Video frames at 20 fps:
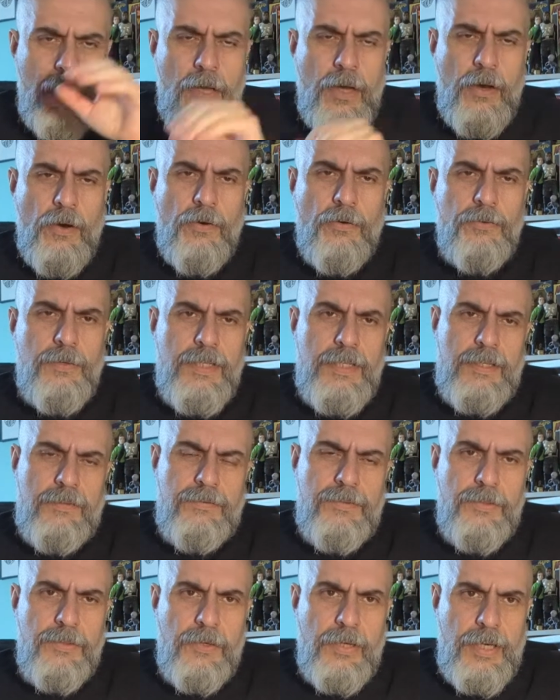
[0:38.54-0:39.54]
already
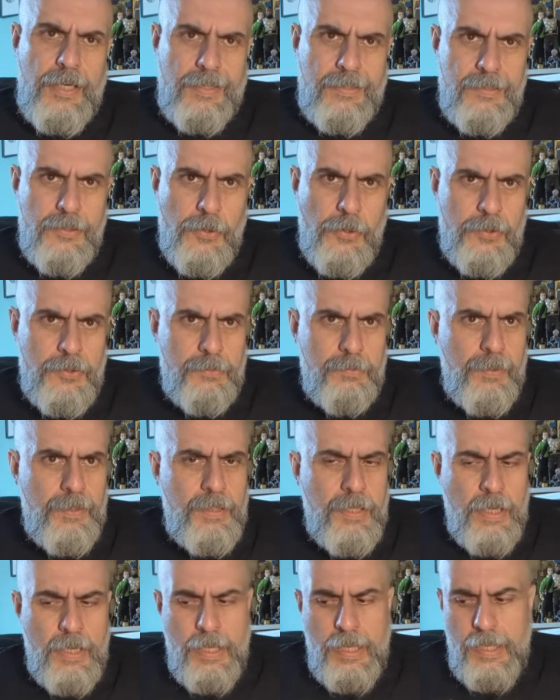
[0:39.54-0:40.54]
if you collect toys, but
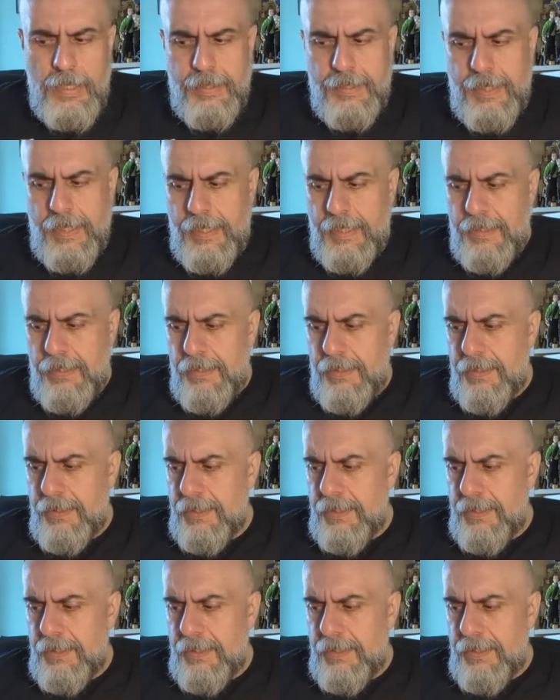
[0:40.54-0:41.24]
they